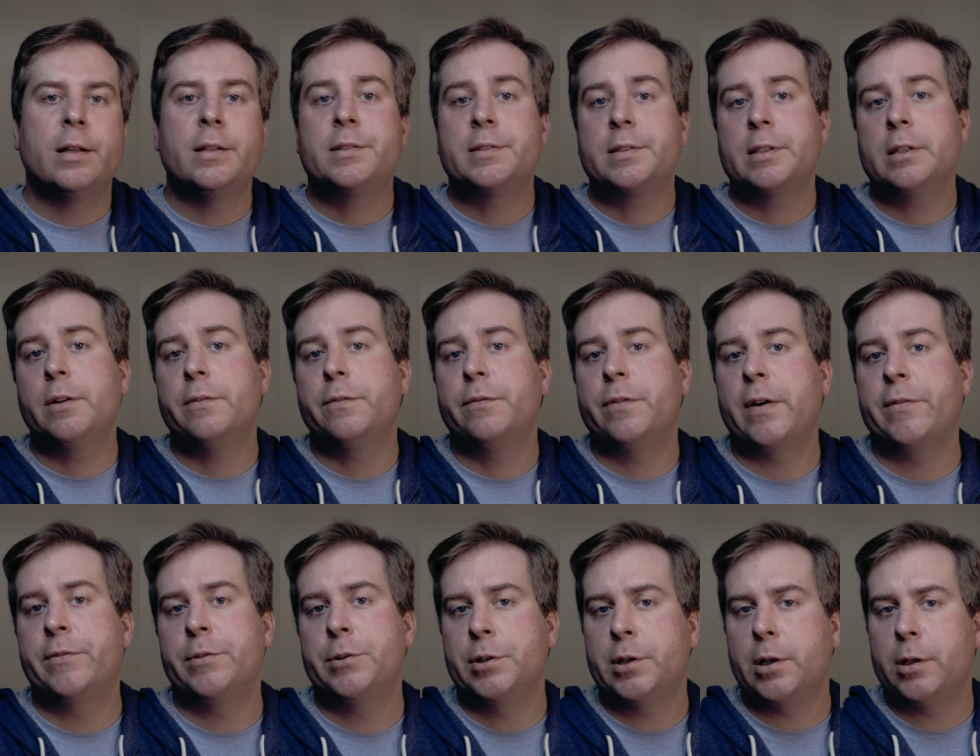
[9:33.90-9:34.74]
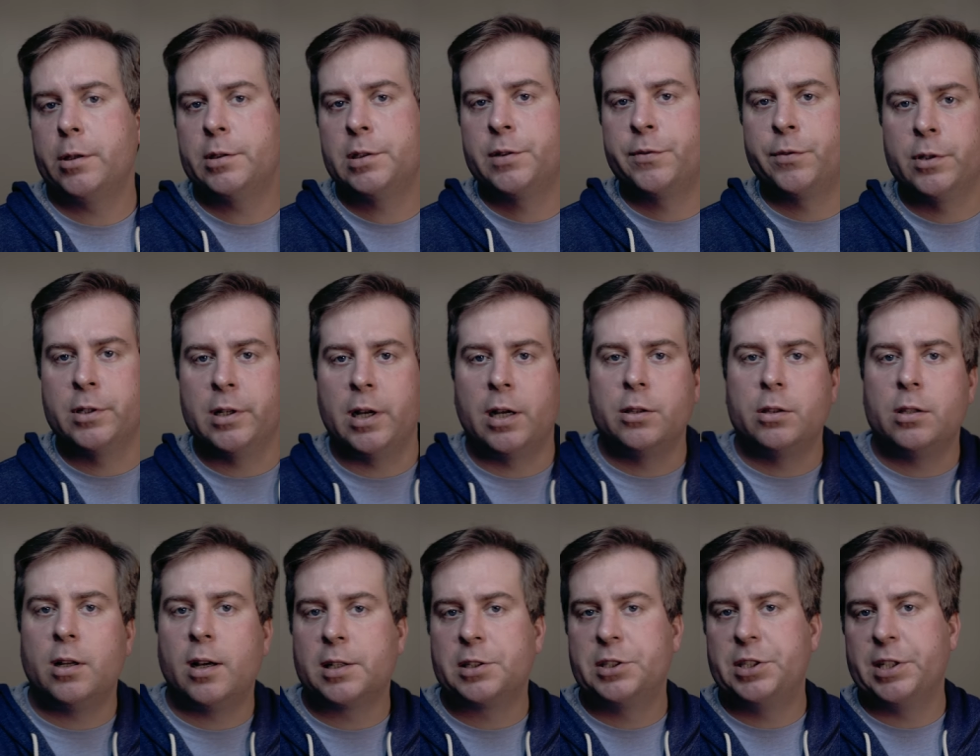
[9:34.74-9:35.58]
Instead of $500 for an
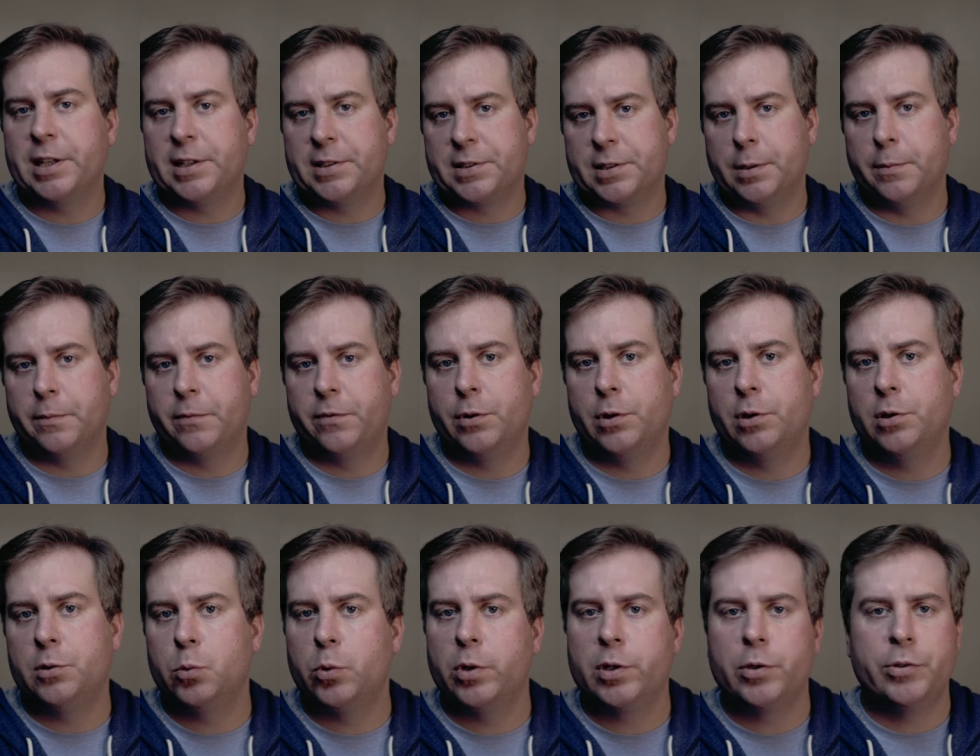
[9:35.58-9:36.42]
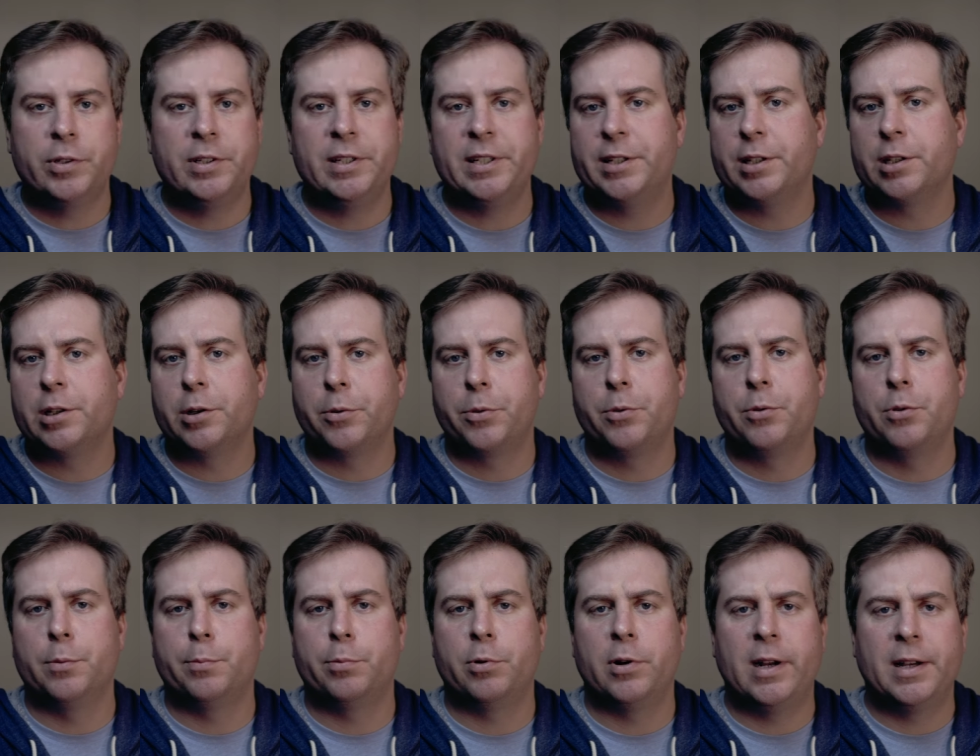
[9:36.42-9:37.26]
unlocked GSM phone where you would need to go through
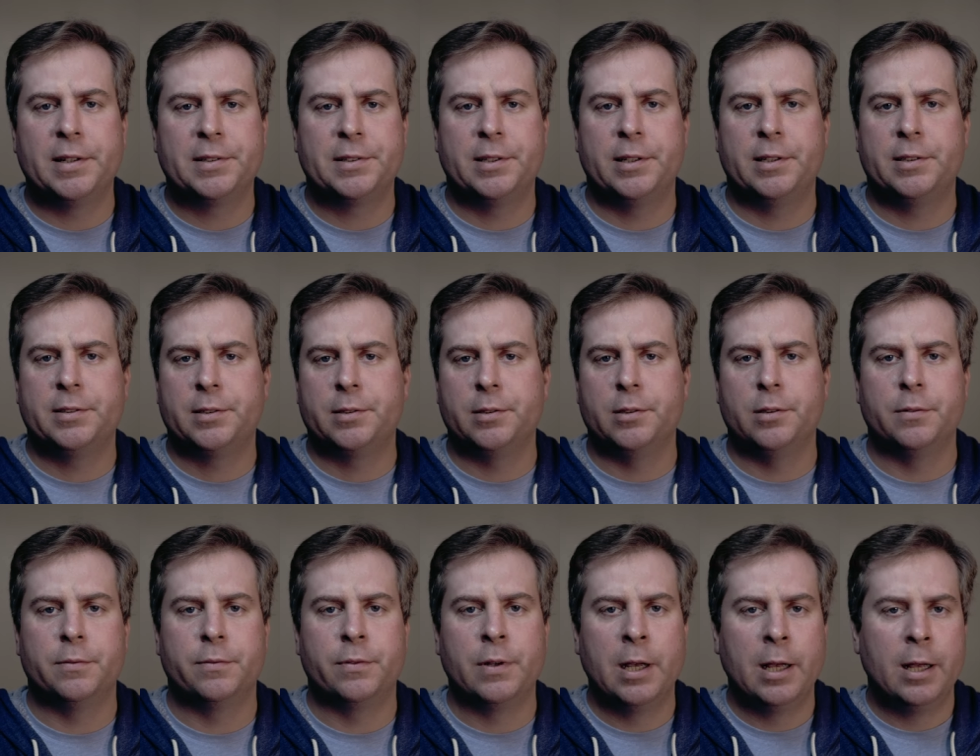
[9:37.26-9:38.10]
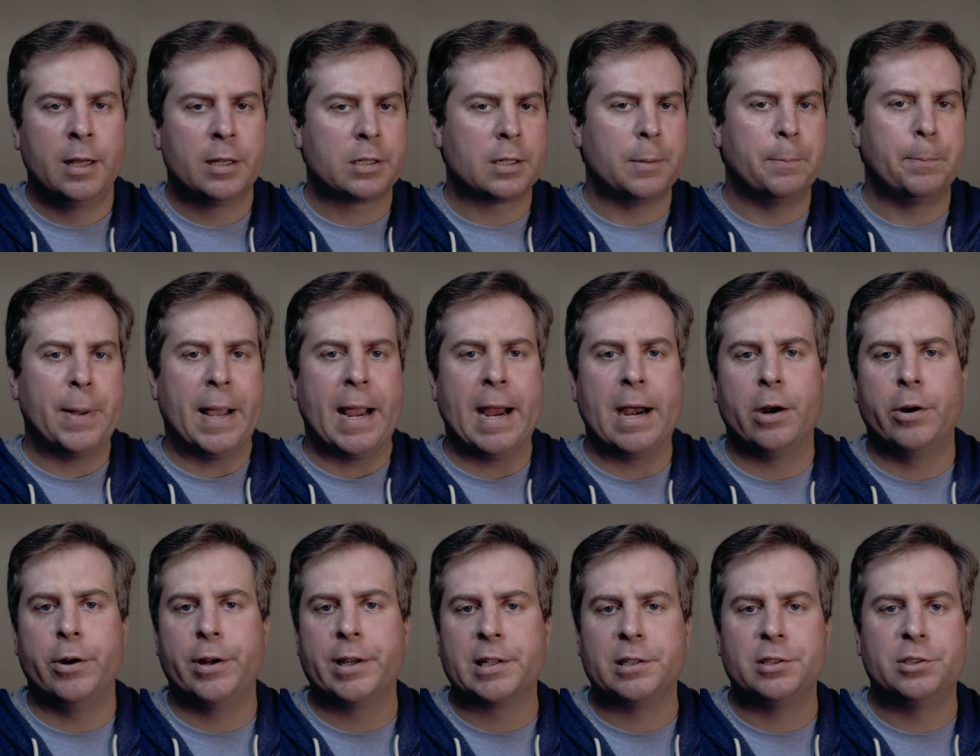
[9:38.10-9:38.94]
the process of
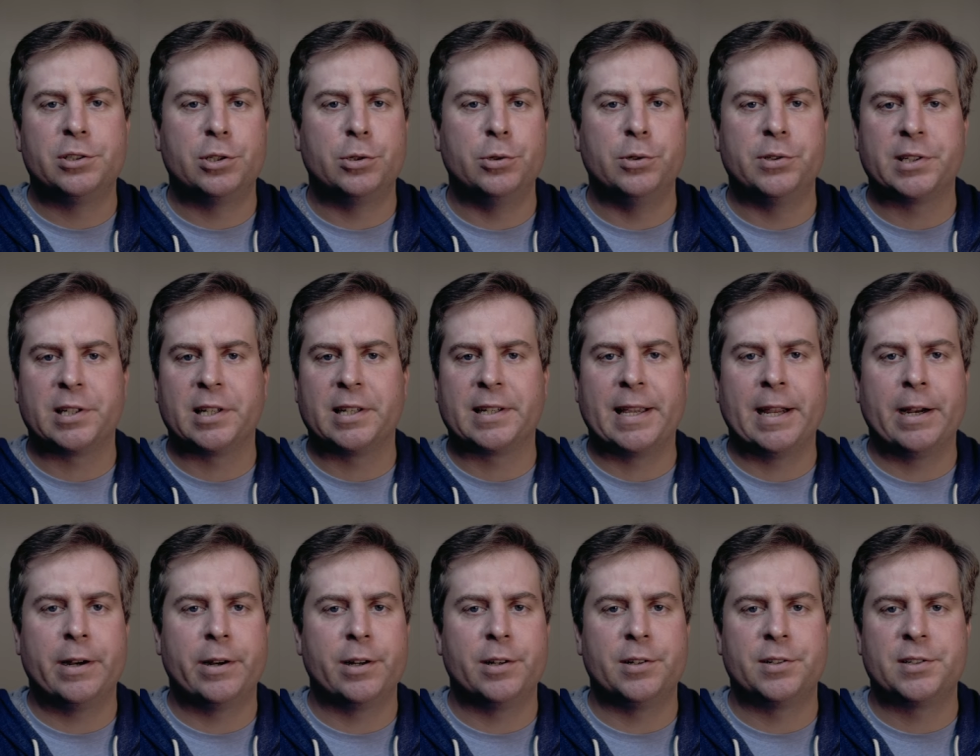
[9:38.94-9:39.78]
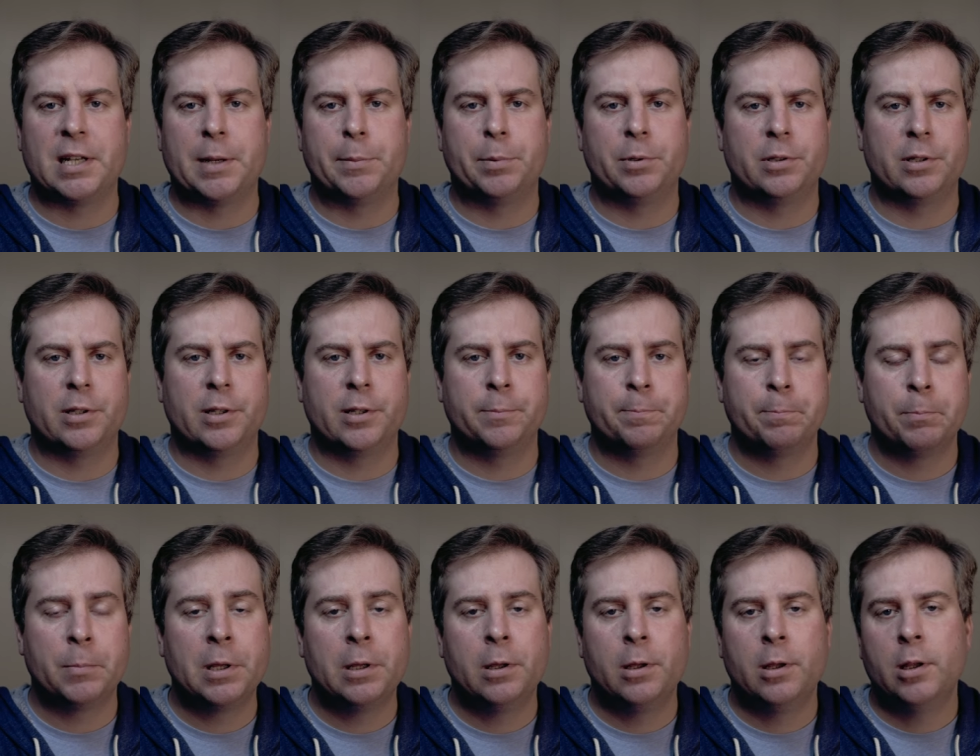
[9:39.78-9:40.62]
comparing and choosing a carrier separately,
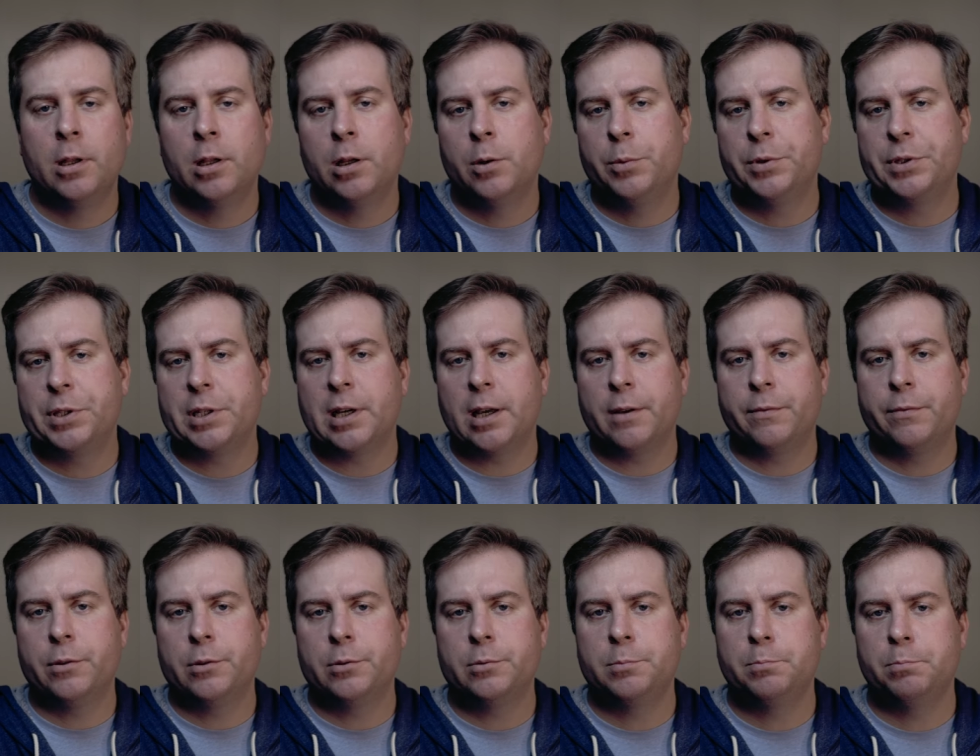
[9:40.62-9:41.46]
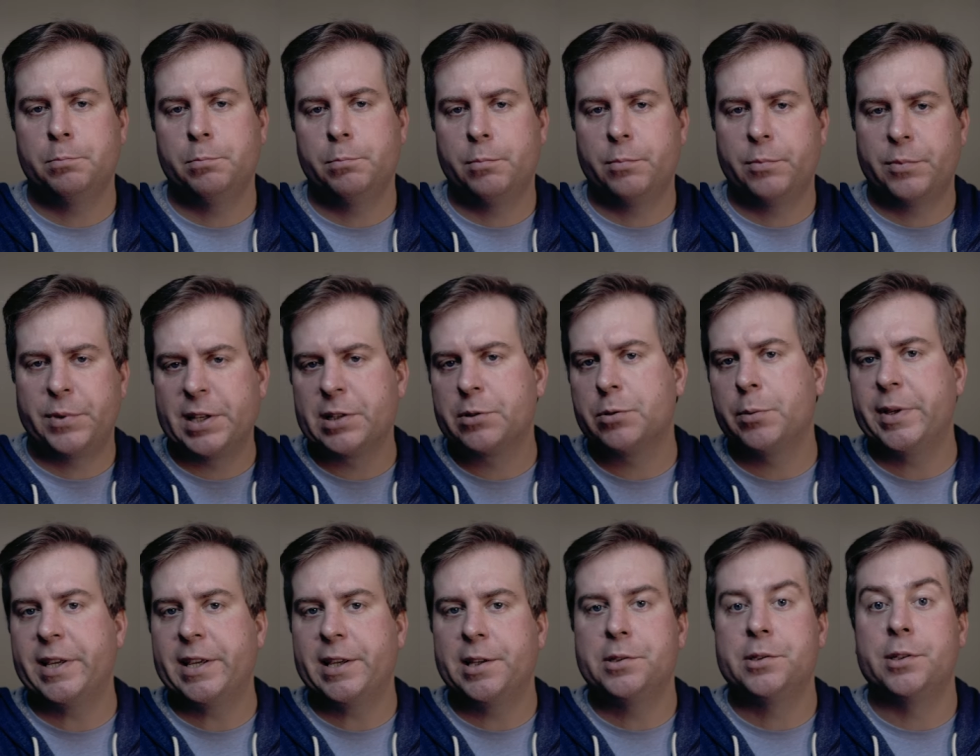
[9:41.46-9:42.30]
with the iPhone, things would
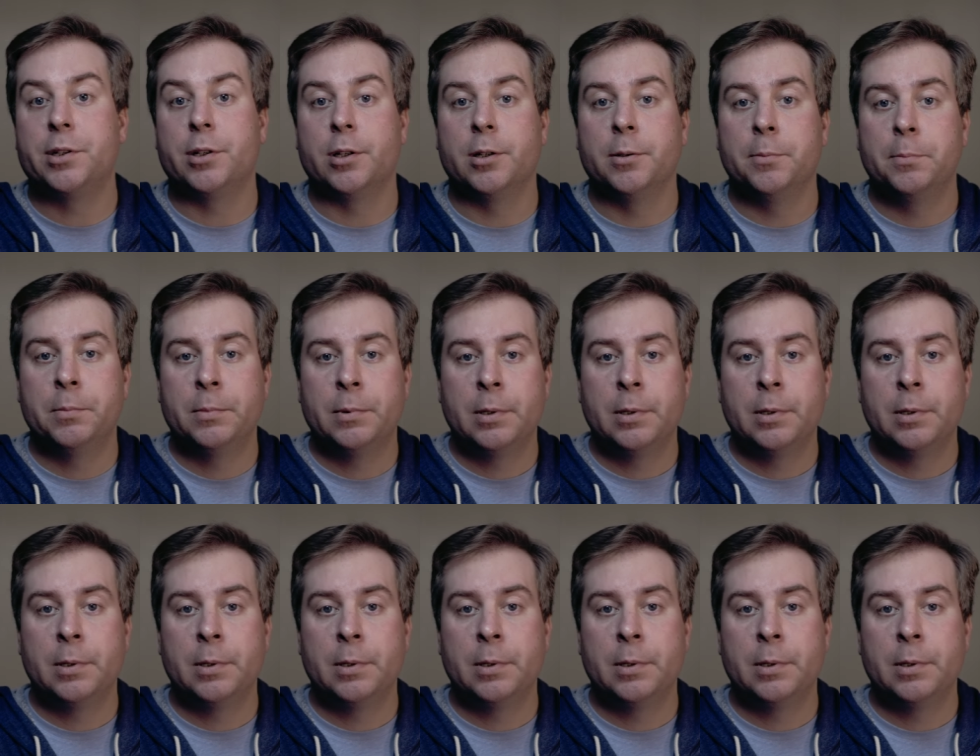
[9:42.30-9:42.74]
be easier,